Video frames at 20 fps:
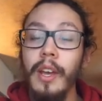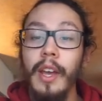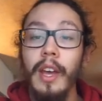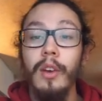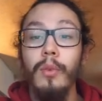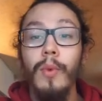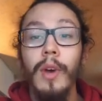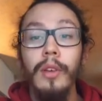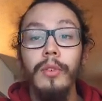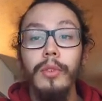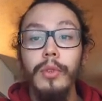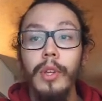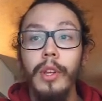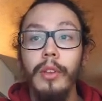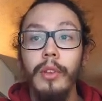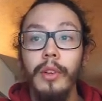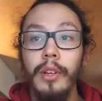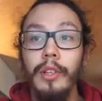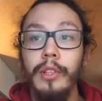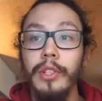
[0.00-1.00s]
And while
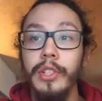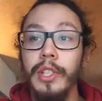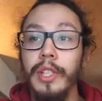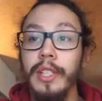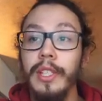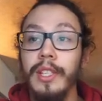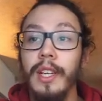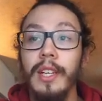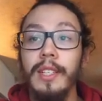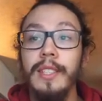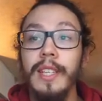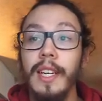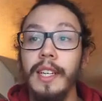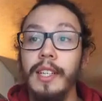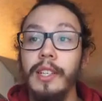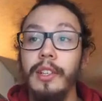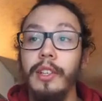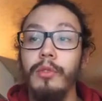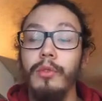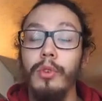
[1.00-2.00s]
nuclear energy is not
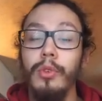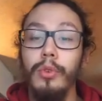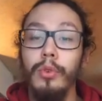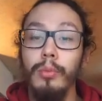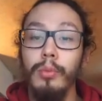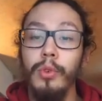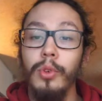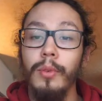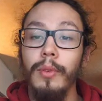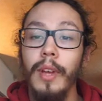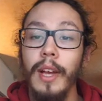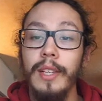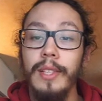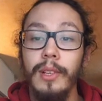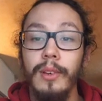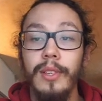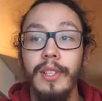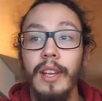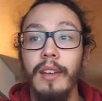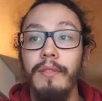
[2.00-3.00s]
technically renewable, as
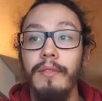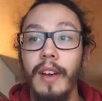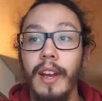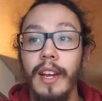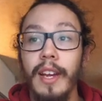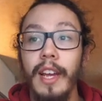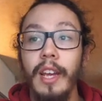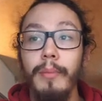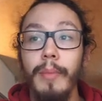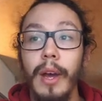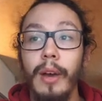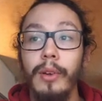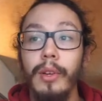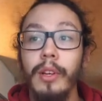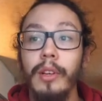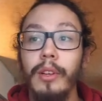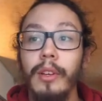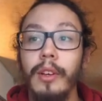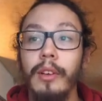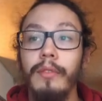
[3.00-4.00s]
there is a finite amount
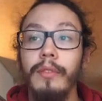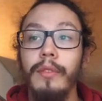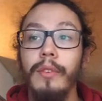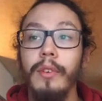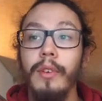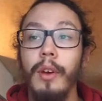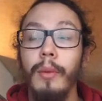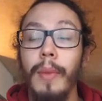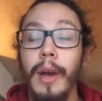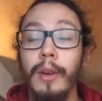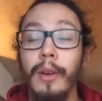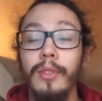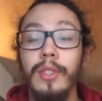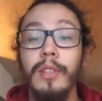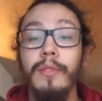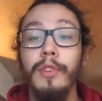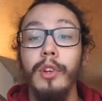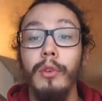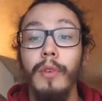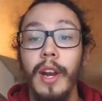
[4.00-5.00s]

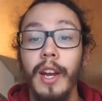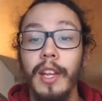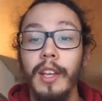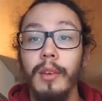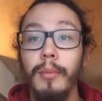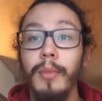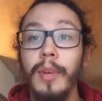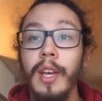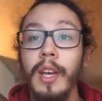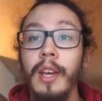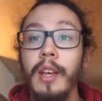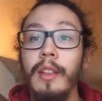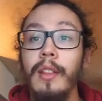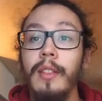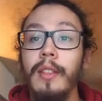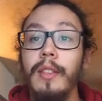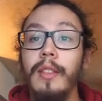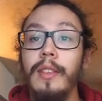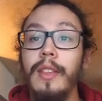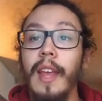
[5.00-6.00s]
of uranium
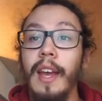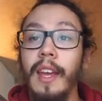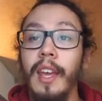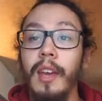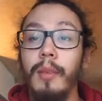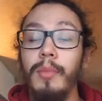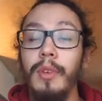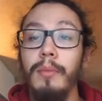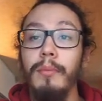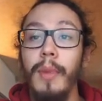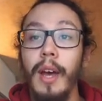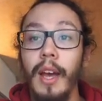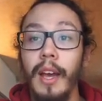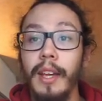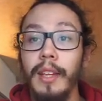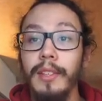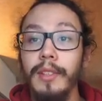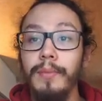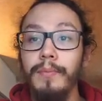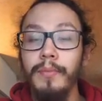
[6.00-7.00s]
that can be
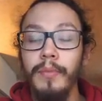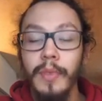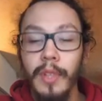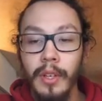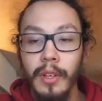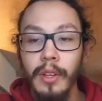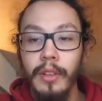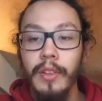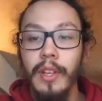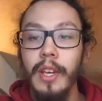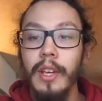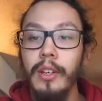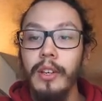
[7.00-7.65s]
mined, the